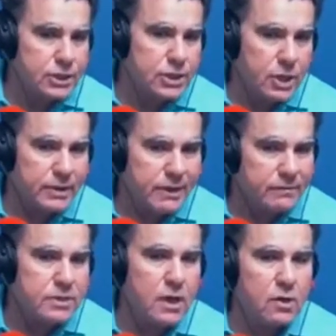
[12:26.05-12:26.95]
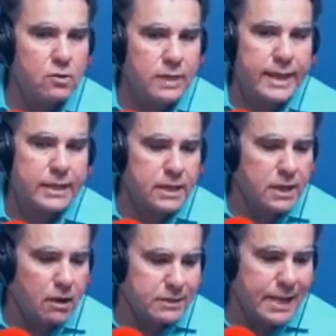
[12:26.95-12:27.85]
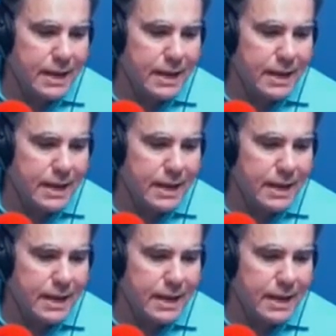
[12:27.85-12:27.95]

even though like on an